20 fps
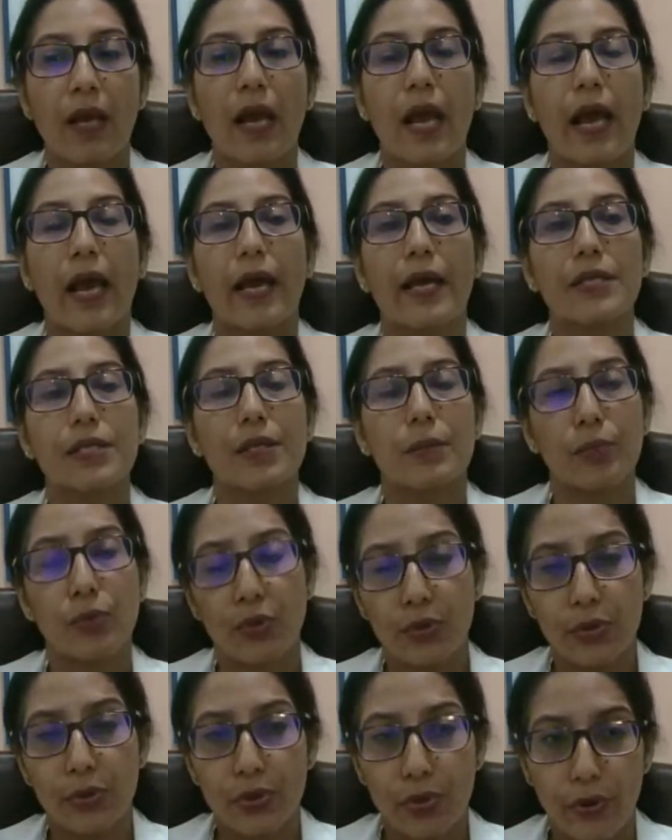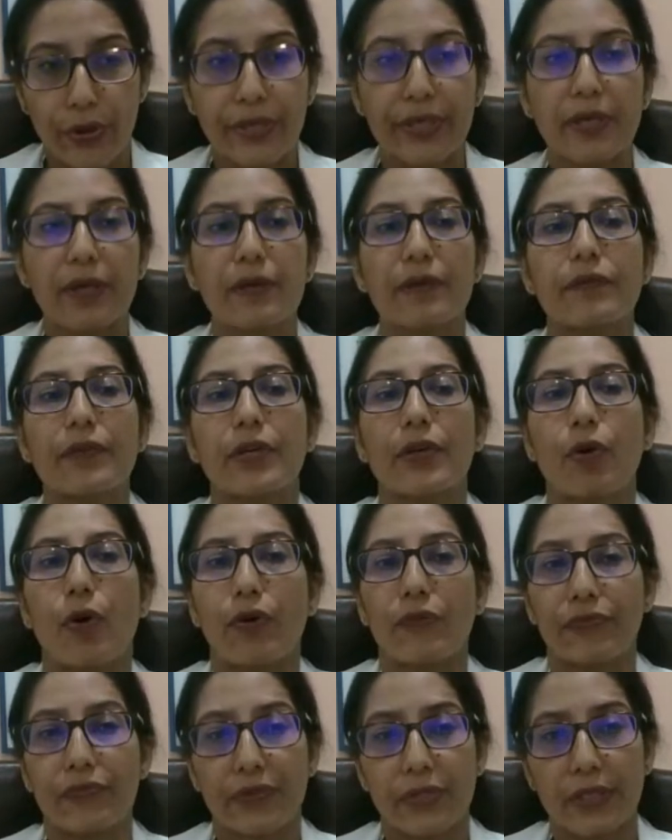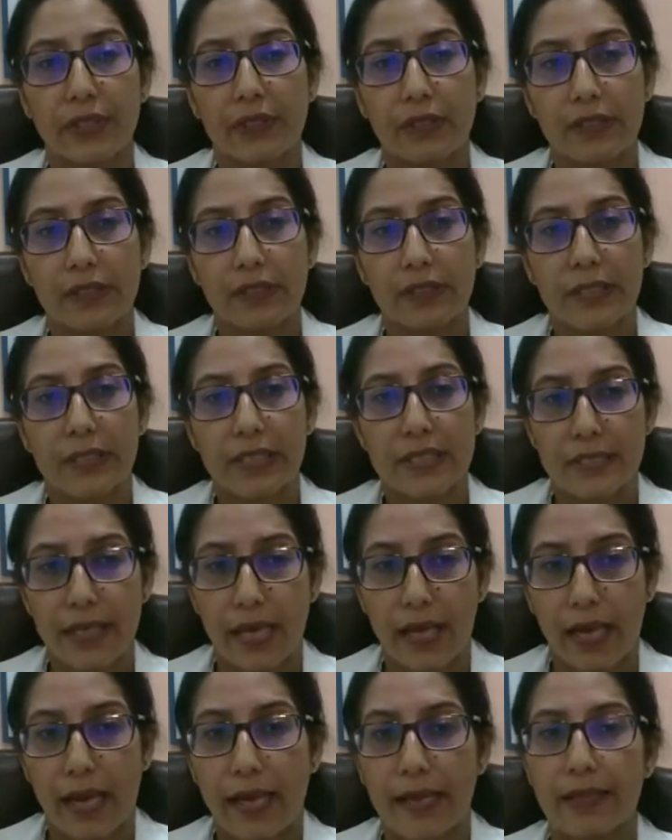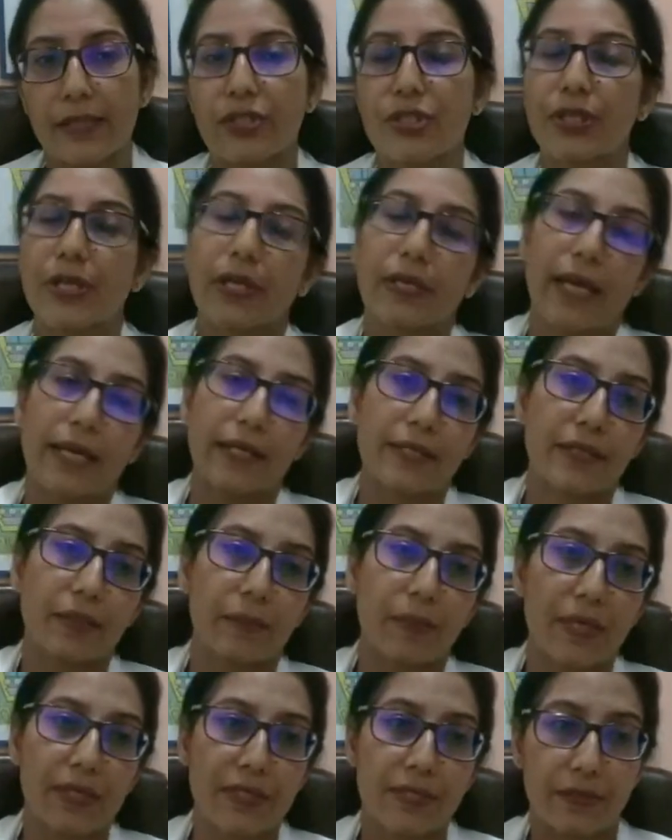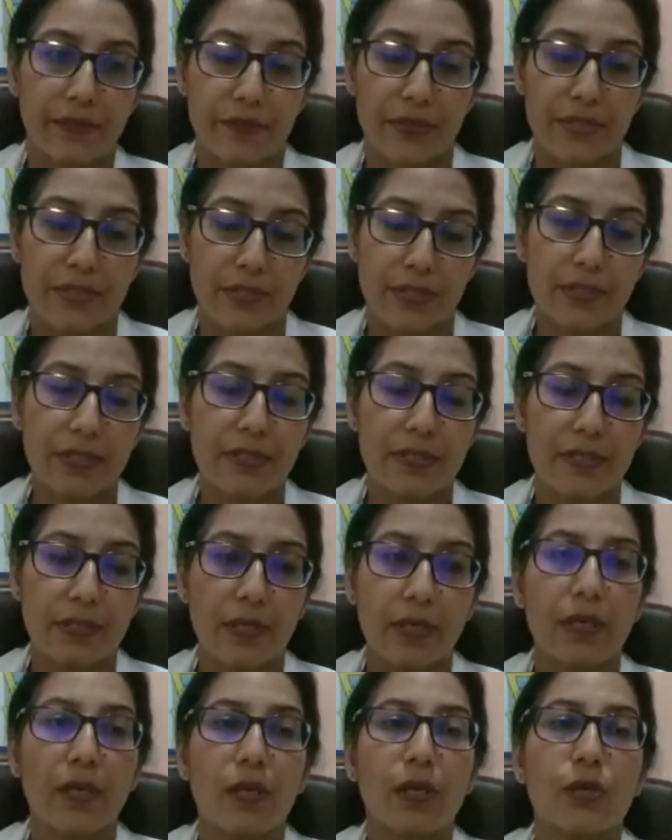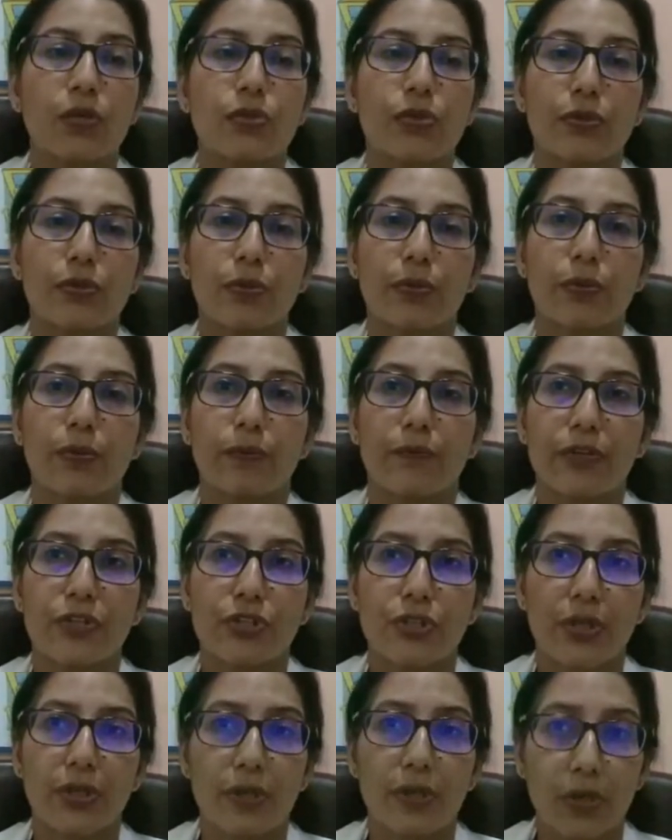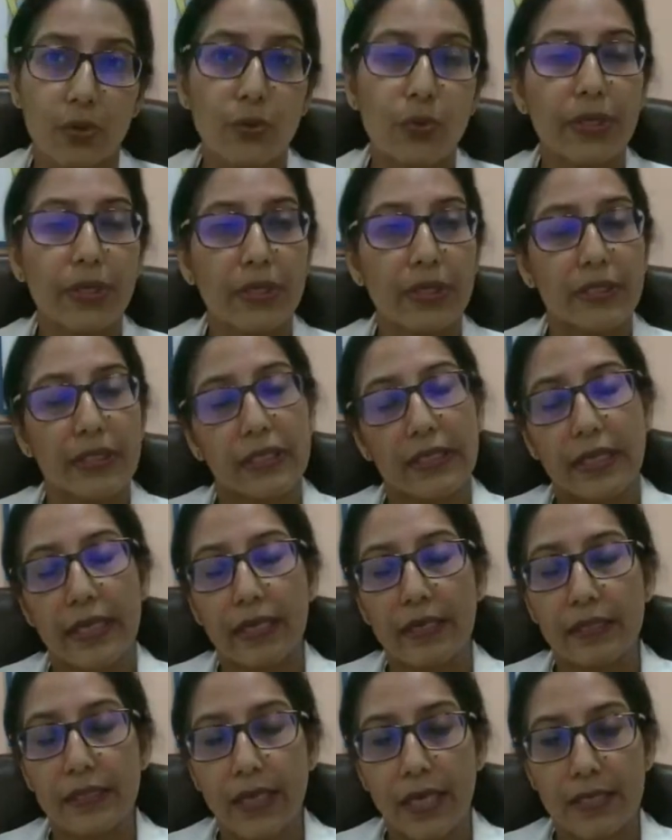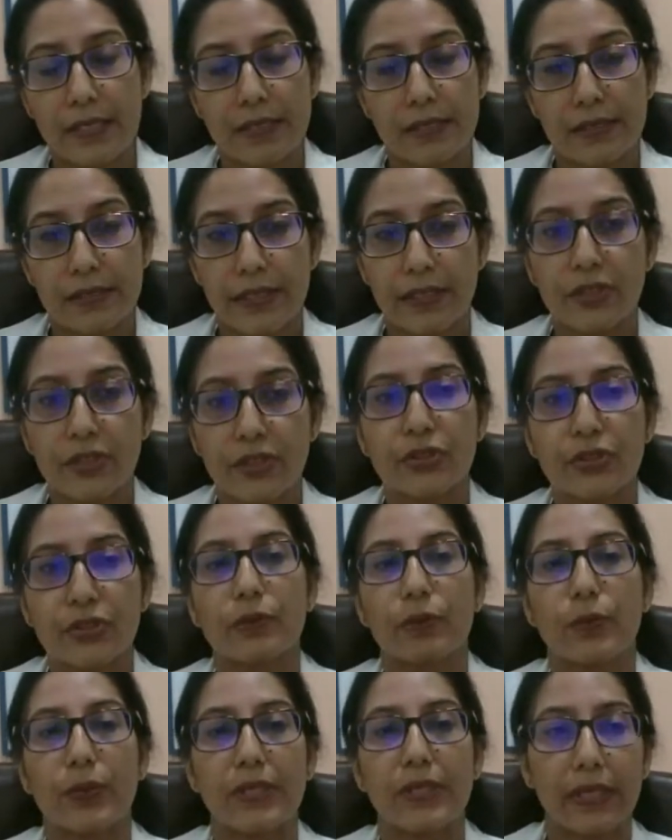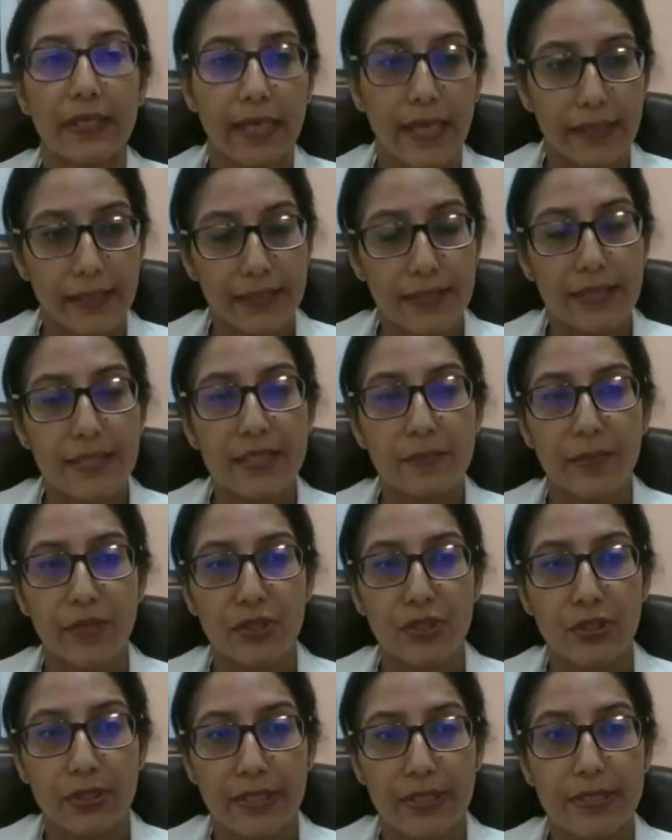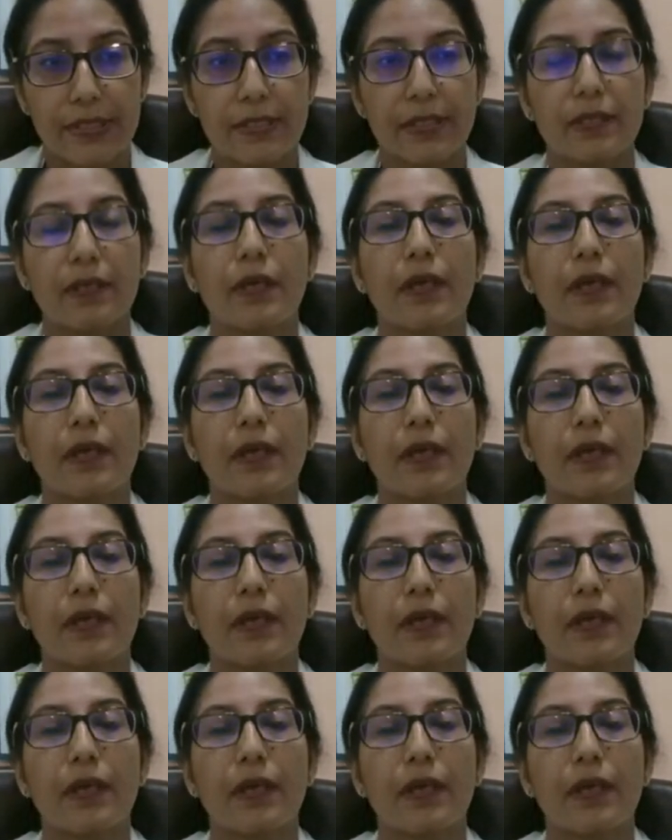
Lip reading: At Apollo Noida, we are offering these allergy and asthma services, so which include a detailed consultation with an allergy specialist.